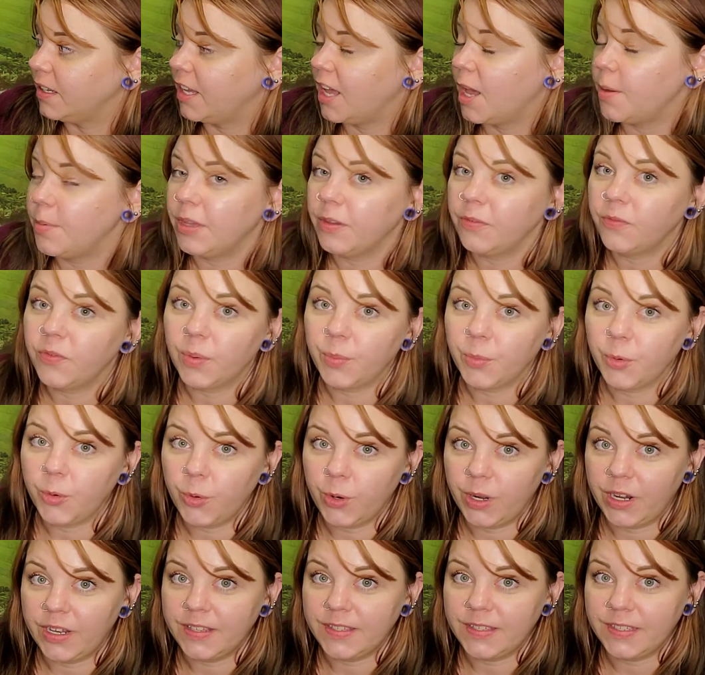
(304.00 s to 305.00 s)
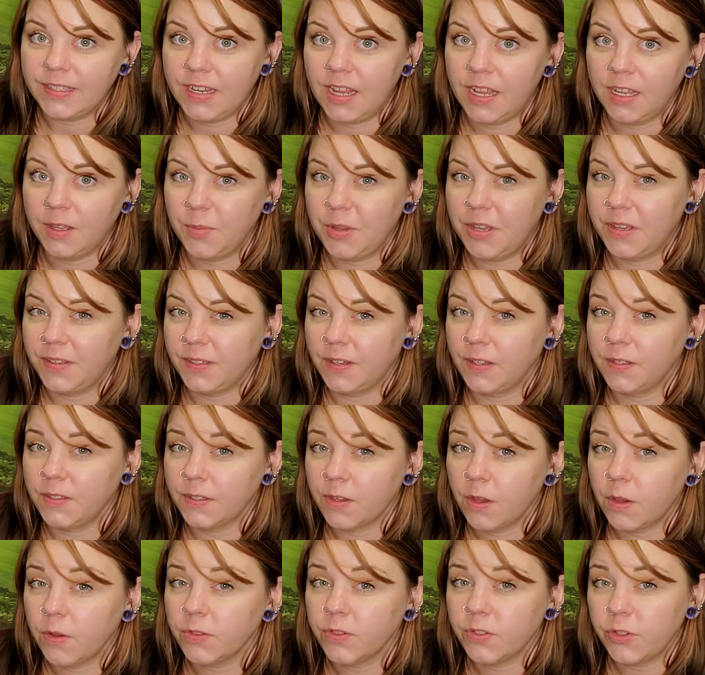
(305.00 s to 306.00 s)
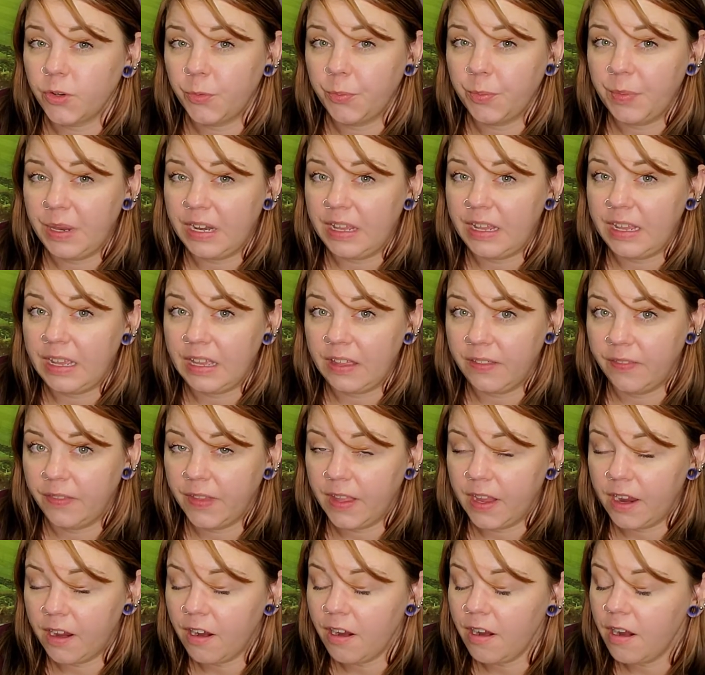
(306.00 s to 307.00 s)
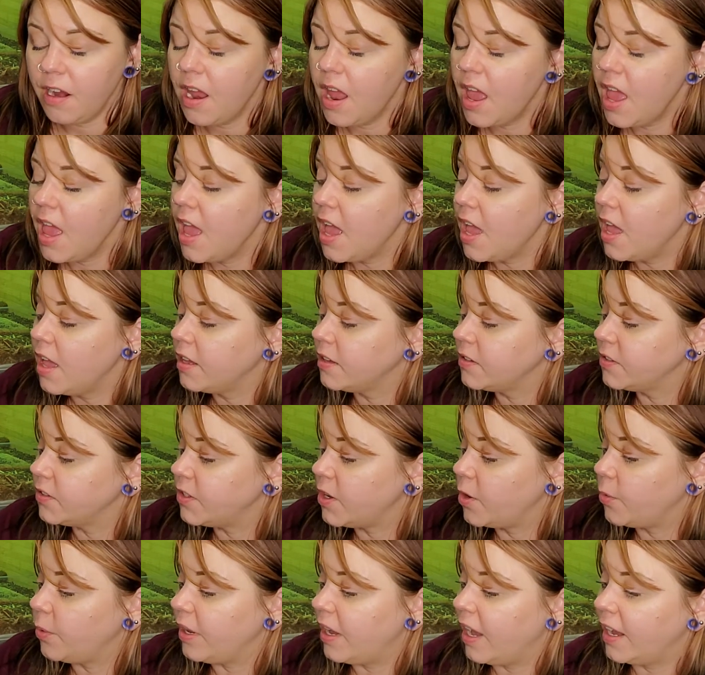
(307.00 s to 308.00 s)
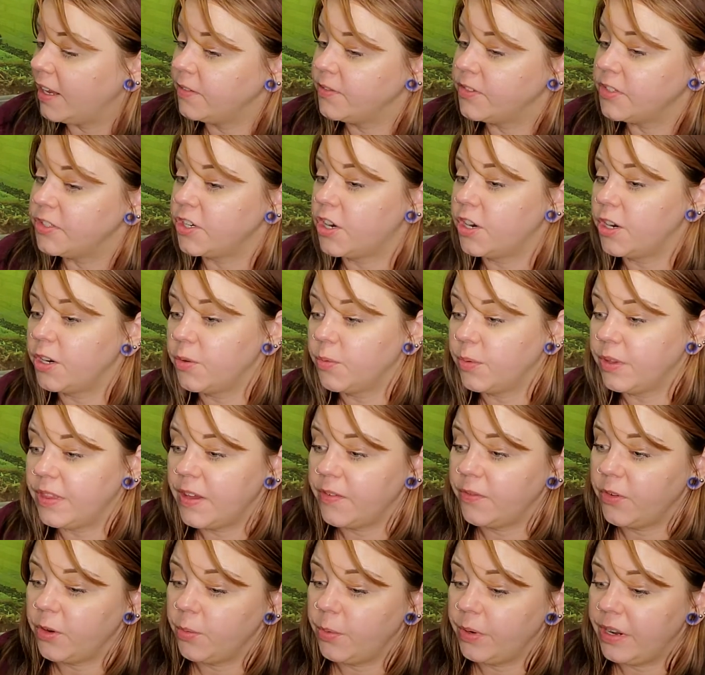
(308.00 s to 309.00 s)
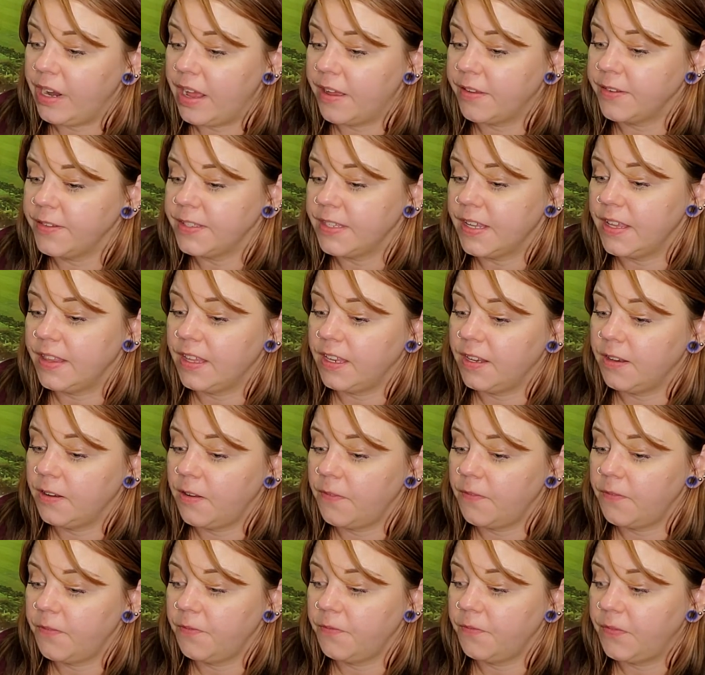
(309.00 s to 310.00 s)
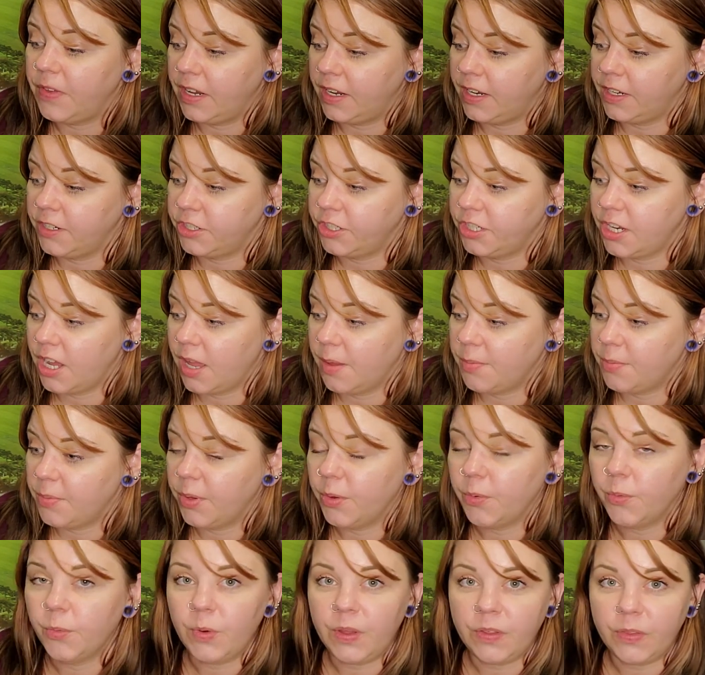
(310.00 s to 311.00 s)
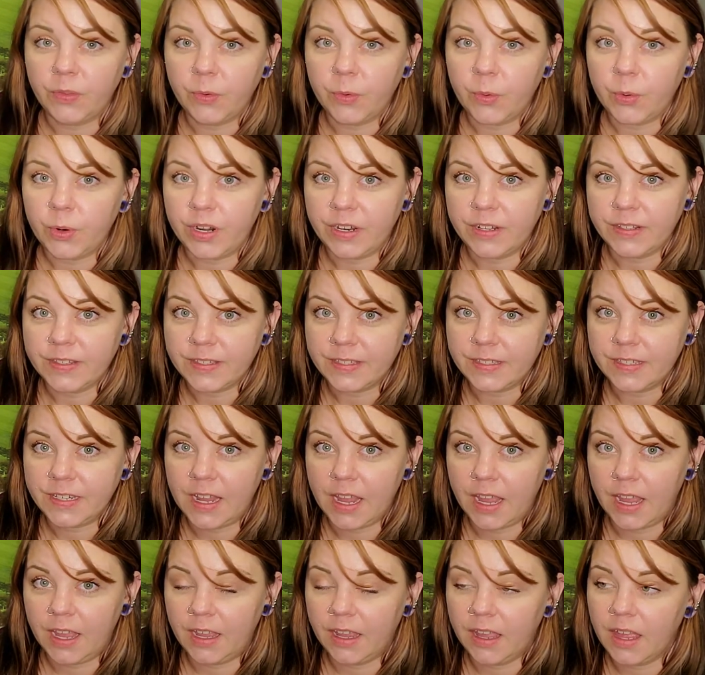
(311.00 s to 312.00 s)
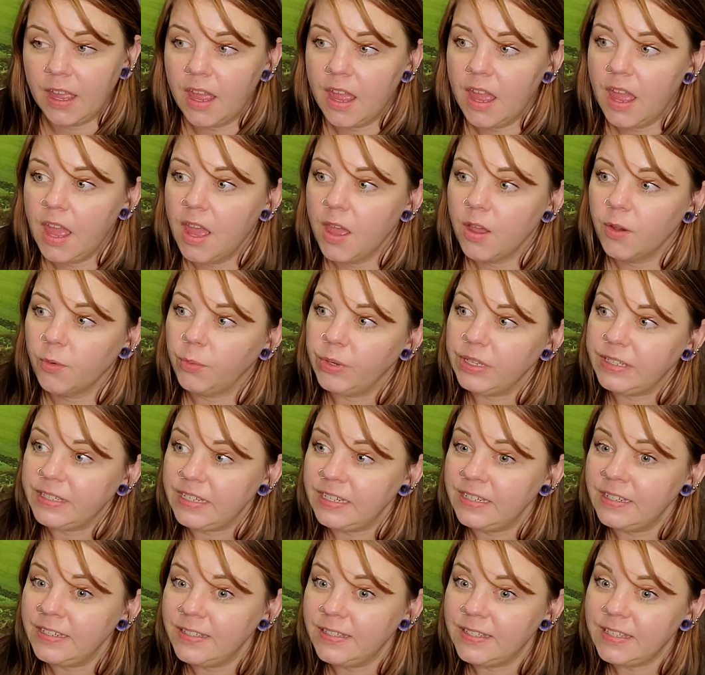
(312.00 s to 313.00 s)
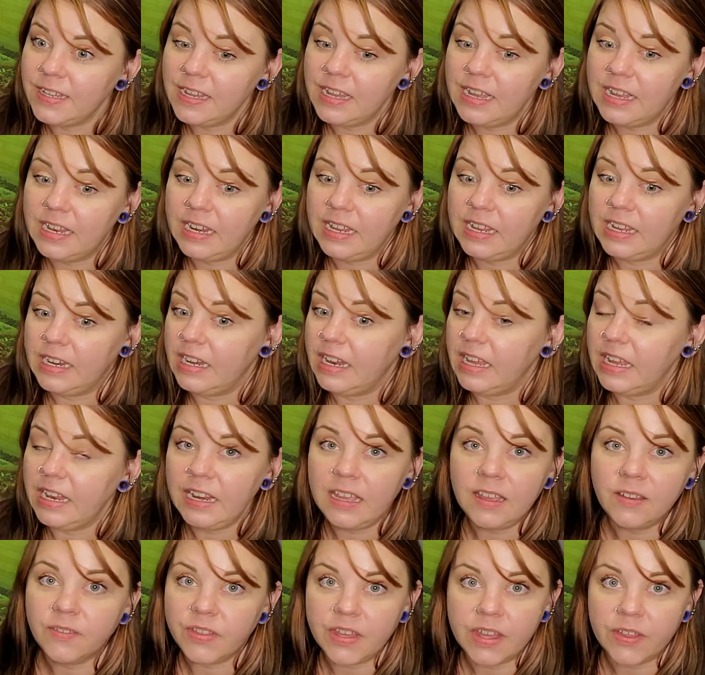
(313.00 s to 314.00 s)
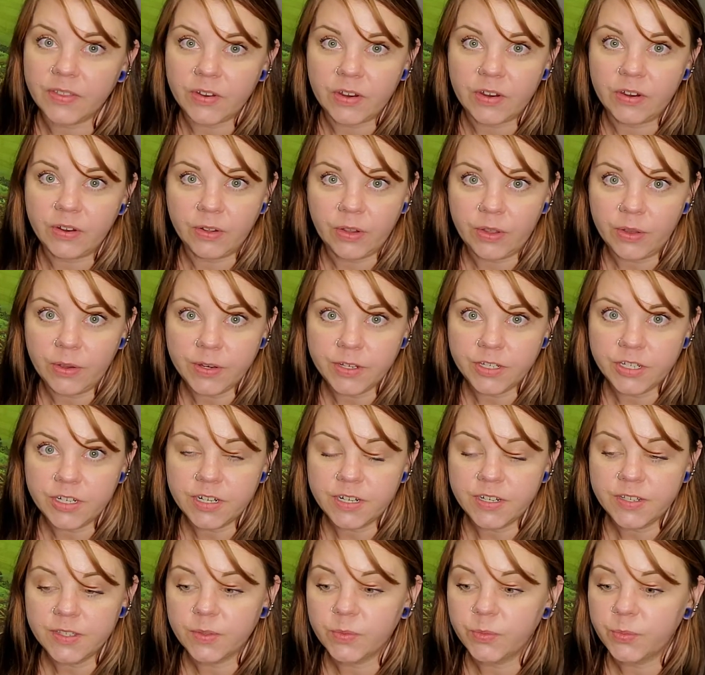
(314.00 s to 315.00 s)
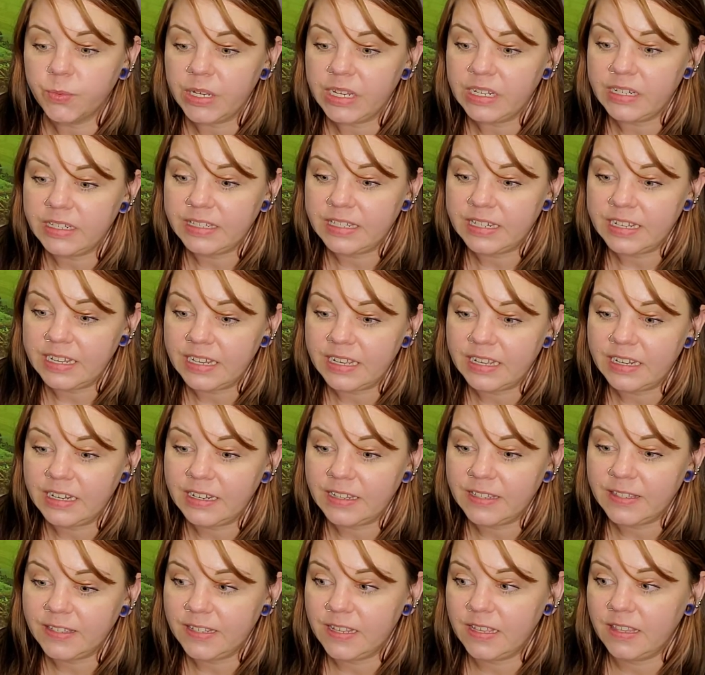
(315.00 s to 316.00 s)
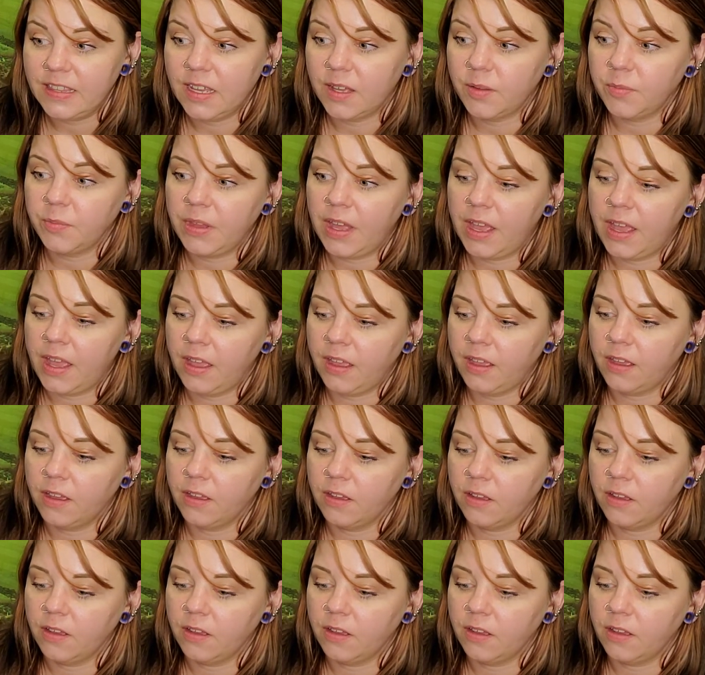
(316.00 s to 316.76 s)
coming from Gordon's tank because I saw so many in there. So we kind of started with everyone else and then finished up with Gordon's tank. We didn't see any in any of the other enclosures. We did see them like